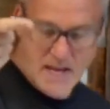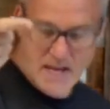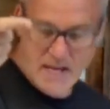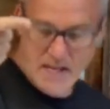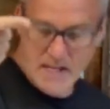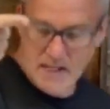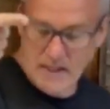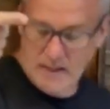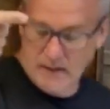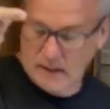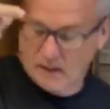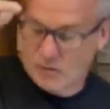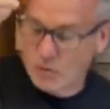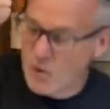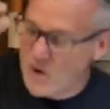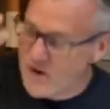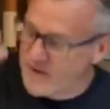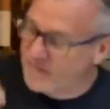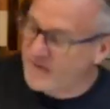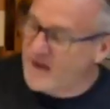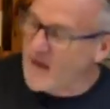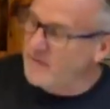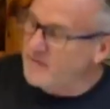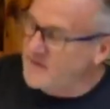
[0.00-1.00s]
Like, we've
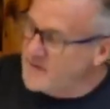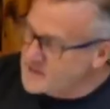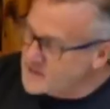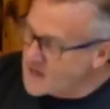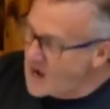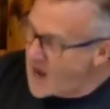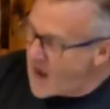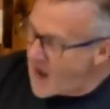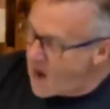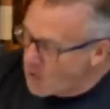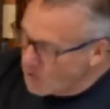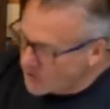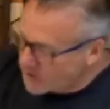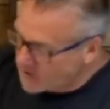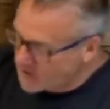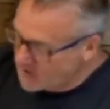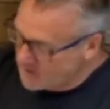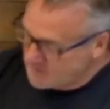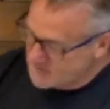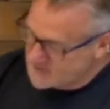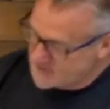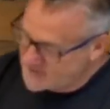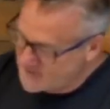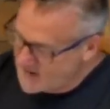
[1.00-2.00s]
got these
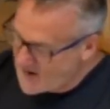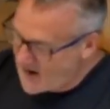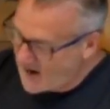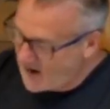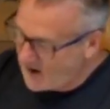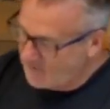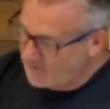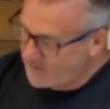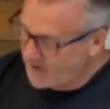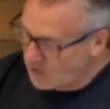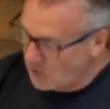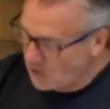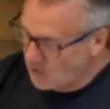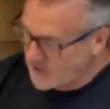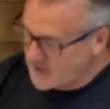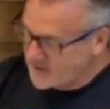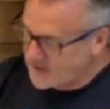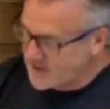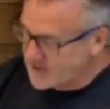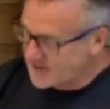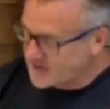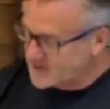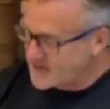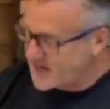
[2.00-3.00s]
outcomes now, that Holy
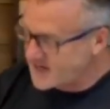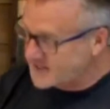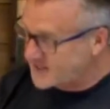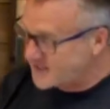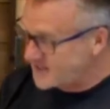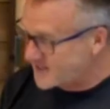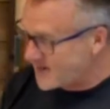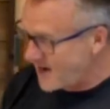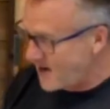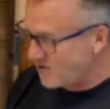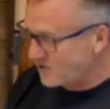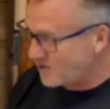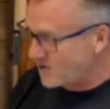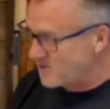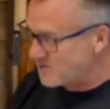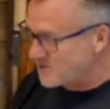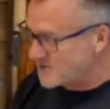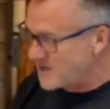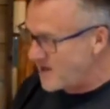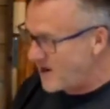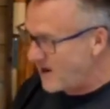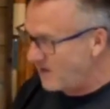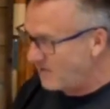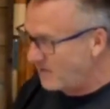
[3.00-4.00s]
Kicks has these outcomes
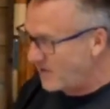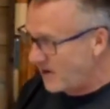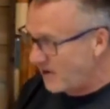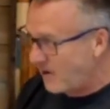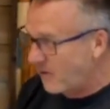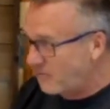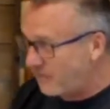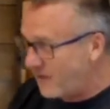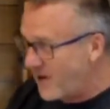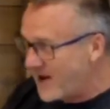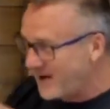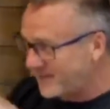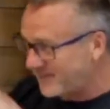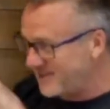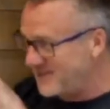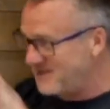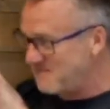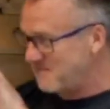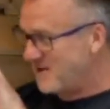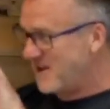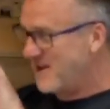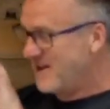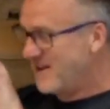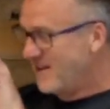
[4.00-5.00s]
now that are affecting
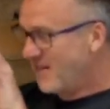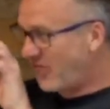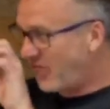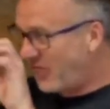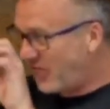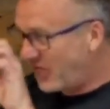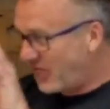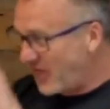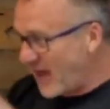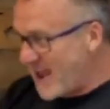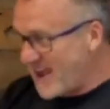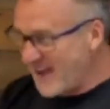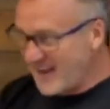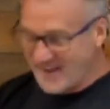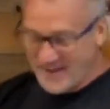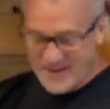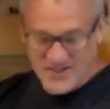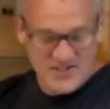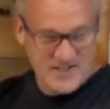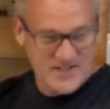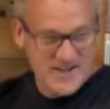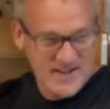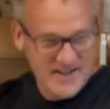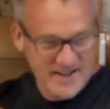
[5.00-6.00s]

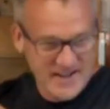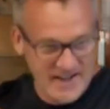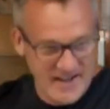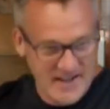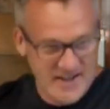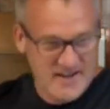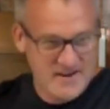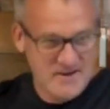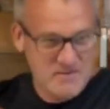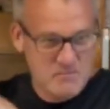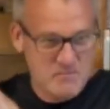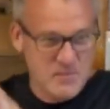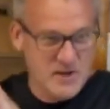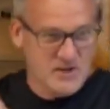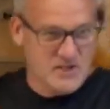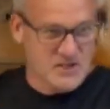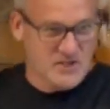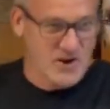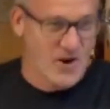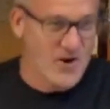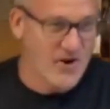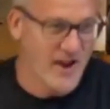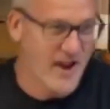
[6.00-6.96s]
things in Minnesota.